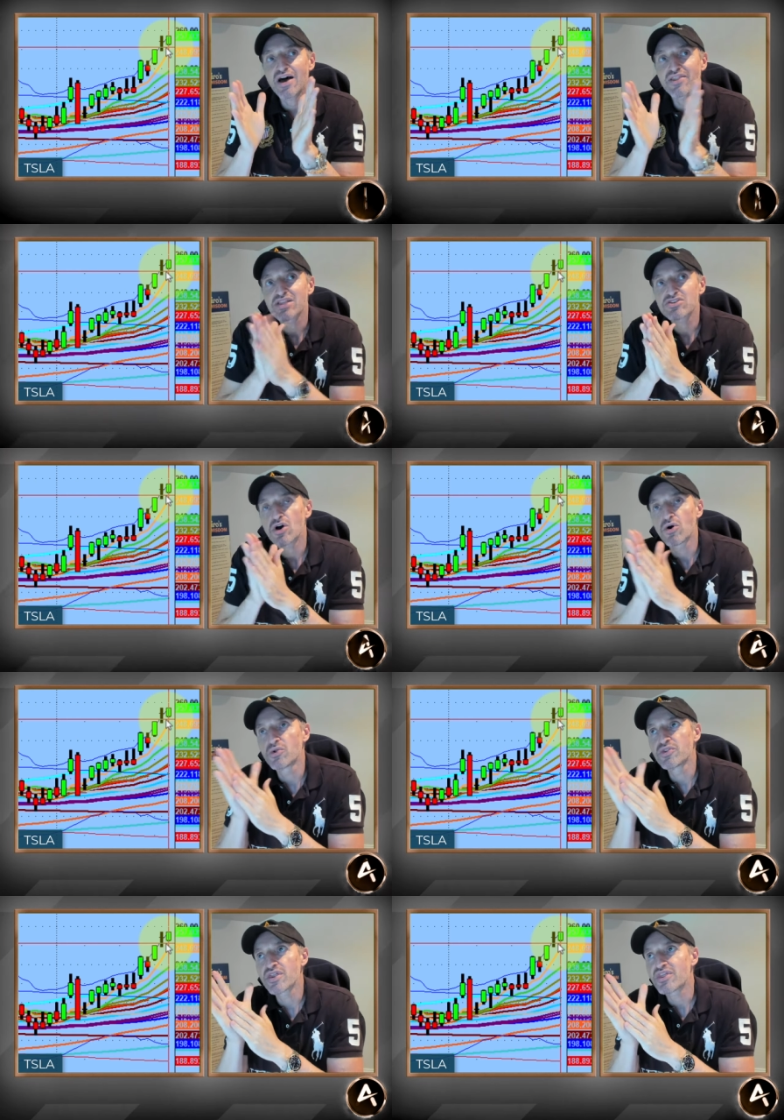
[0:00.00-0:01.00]
that
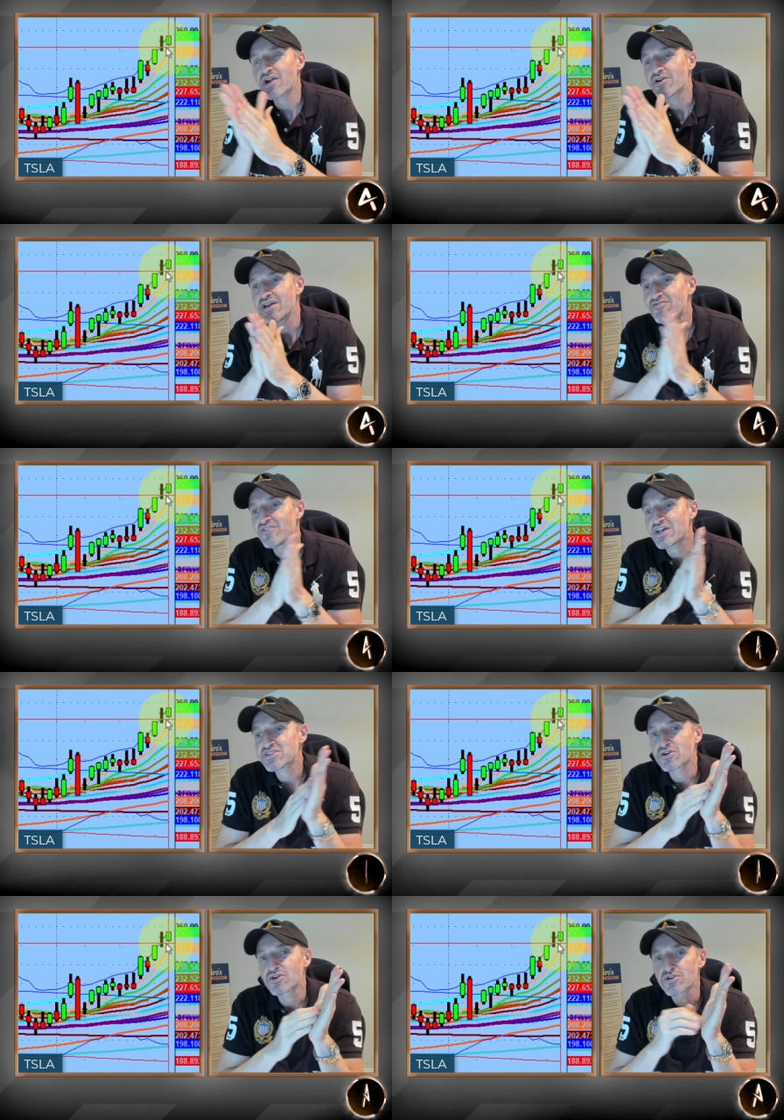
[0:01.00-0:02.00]
told their
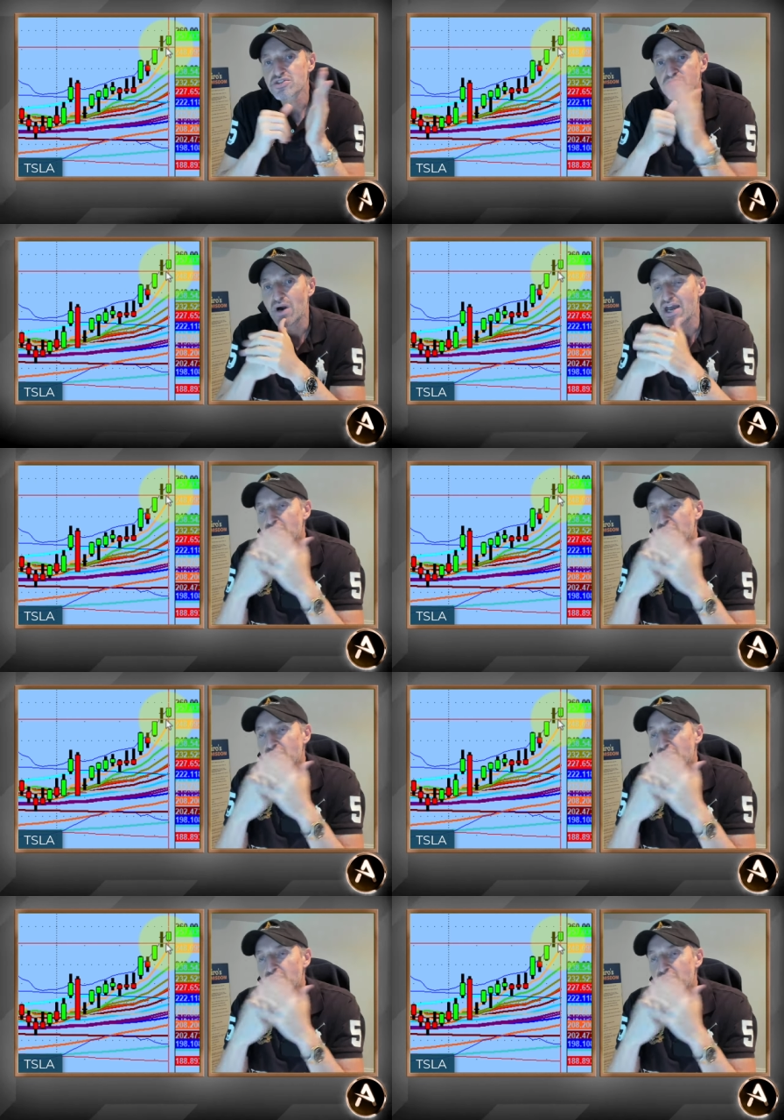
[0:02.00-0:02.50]
investors buy